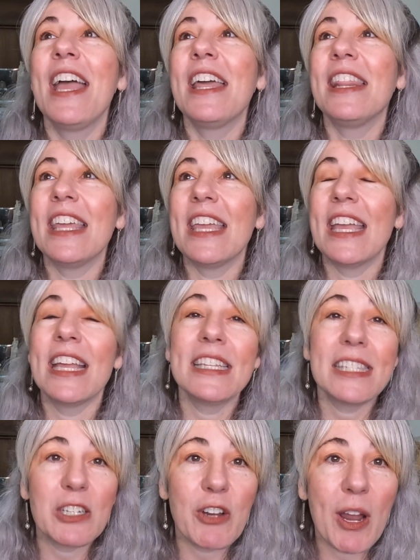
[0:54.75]
the
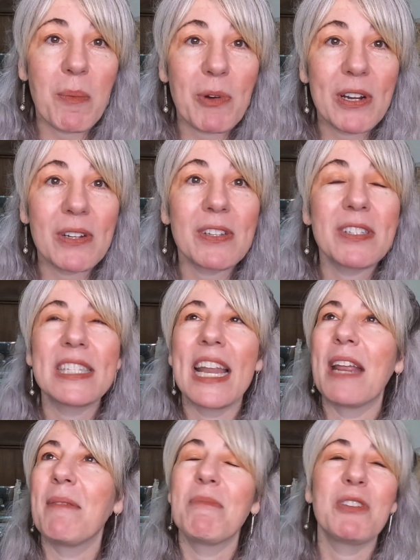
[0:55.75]
Instagram reels, and
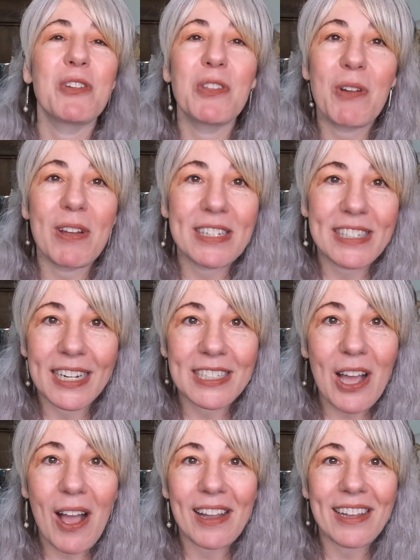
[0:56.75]
I'm sure they're on
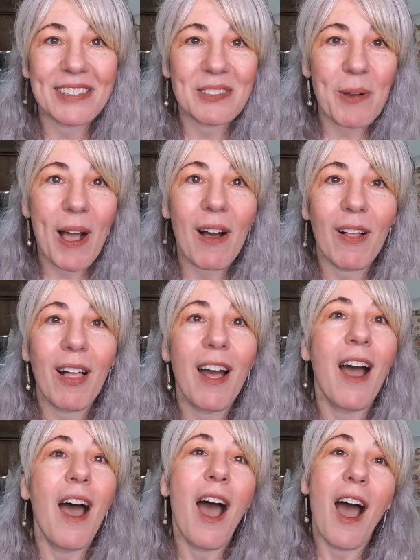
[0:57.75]
TikTok as well,
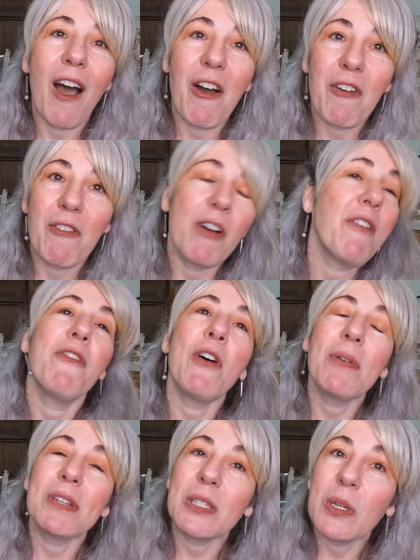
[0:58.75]
of
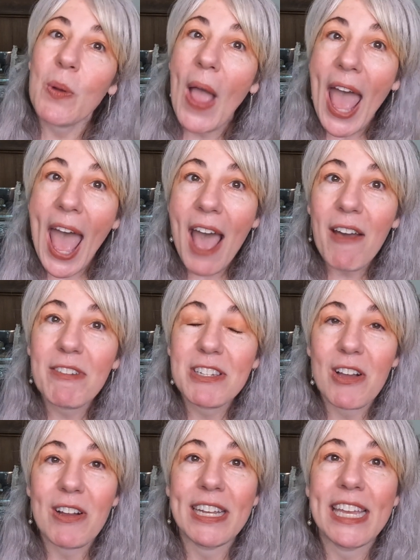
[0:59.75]
folks who have
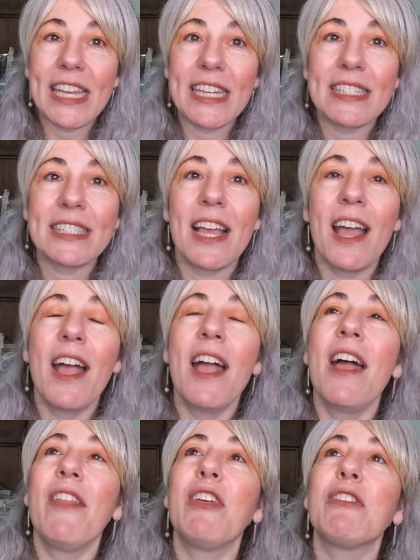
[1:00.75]
donkeys.
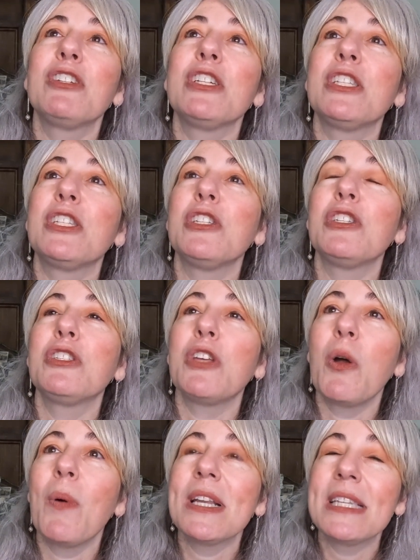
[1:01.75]
They're just
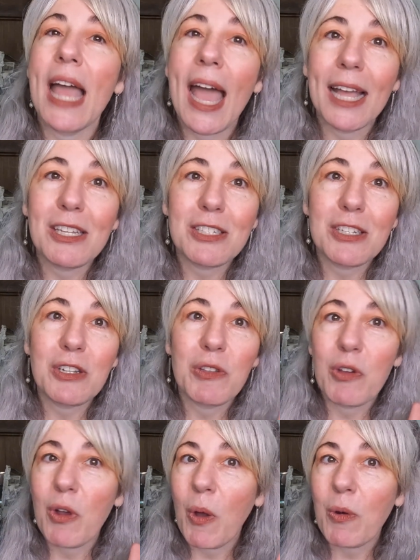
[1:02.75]
so attached to
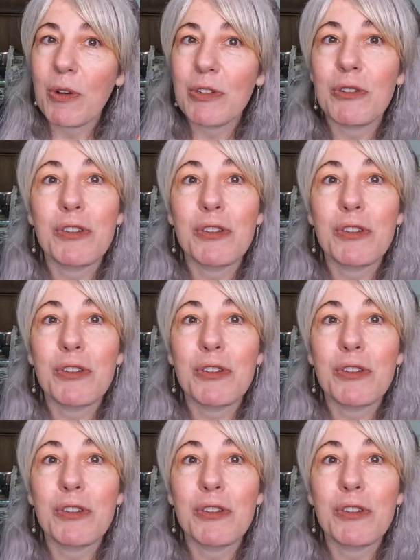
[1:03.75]
their owners. We're